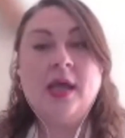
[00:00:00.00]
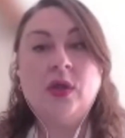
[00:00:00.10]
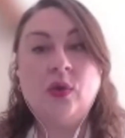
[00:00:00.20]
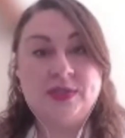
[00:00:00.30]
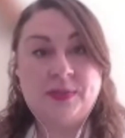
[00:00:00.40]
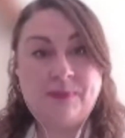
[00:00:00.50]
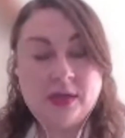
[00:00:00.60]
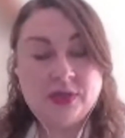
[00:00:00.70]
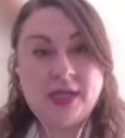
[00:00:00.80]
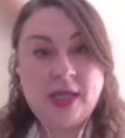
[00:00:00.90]
You were
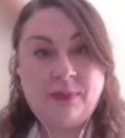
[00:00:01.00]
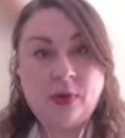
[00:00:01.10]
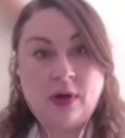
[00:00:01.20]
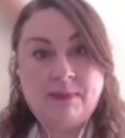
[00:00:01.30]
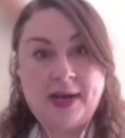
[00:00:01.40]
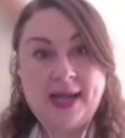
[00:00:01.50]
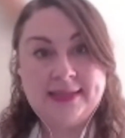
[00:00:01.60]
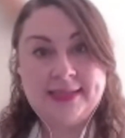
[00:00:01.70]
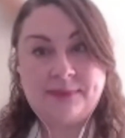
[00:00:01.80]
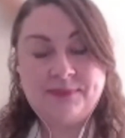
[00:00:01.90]
supposed to keep your compliance
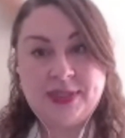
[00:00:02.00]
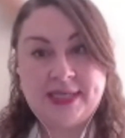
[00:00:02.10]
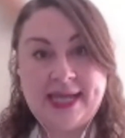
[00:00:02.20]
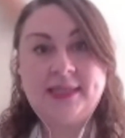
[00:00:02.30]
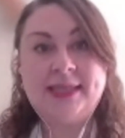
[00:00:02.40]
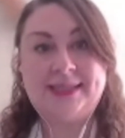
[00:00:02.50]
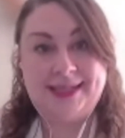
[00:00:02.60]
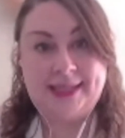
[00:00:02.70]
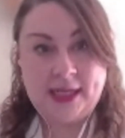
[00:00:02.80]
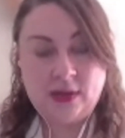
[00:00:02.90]
up to date. It's a
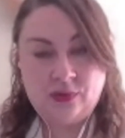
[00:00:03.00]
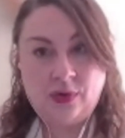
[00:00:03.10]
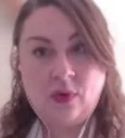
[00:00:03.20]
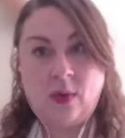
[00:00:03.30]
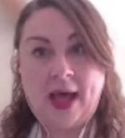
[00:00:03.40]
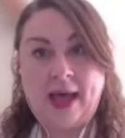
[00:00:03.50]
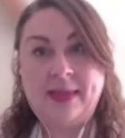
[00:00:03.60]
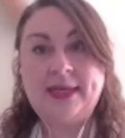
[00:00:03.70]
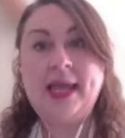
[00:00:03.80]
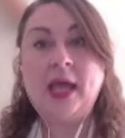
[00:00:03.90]
legal requirement,
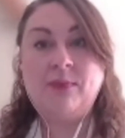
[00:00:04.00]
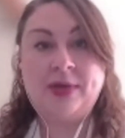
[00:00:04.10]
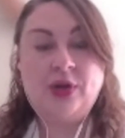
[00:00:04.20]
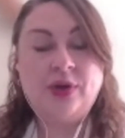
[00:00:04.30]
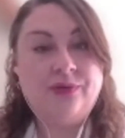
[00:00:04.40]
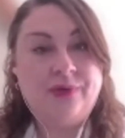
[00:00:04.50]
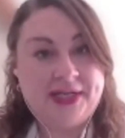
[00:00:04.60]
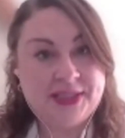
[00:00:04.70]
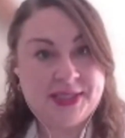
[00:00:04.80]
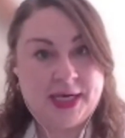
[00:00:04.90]
but you can
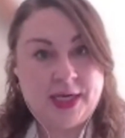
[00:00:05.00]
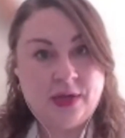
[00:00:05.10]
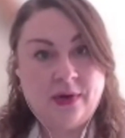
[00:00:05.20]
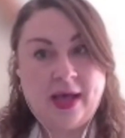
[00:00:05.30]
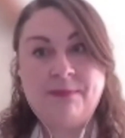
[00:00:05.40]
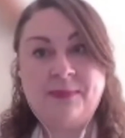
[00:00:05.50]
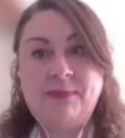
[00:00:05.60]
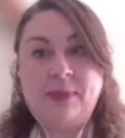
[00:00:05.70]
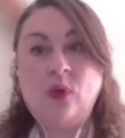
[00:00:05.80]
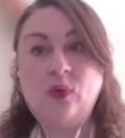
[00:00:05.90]
register a new company
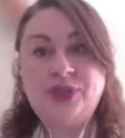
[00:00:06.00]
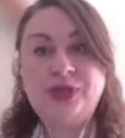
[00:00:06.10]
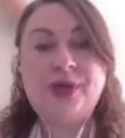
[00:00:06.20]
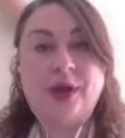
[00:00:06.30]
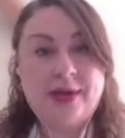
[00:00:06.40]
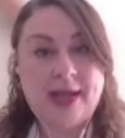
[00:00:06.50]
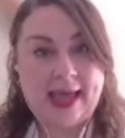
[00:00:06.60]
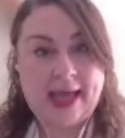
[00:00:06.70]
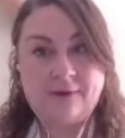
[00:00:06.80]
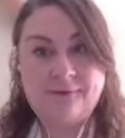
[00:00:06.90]
because you don't
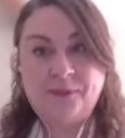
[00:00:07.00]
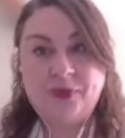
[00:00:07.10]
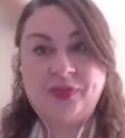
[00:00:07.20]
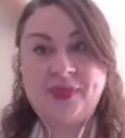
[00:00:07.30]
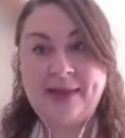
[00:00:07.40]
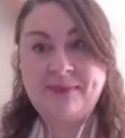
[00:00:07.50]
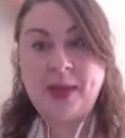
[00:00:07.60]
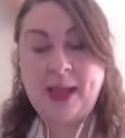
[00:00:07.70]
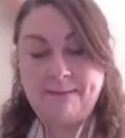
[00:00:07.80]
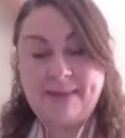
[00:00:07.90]
have, that
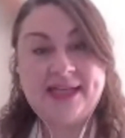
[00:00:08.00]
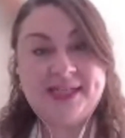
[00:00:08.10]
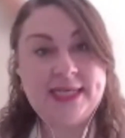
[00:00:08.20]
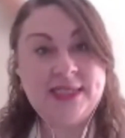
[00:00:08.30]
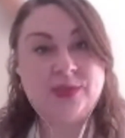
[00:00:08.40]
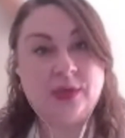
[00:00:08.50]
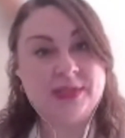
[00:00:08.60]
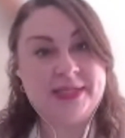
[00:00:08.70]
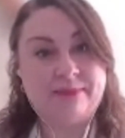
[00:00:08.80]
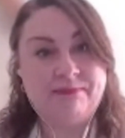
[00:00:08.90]
matter is not
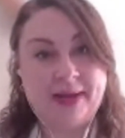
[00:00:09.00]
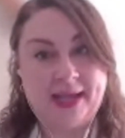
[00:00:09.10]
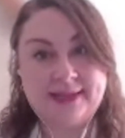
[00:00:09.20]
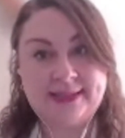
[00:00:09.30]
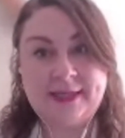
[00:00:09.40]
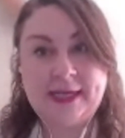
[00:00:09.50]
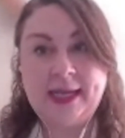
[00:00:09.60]
in place.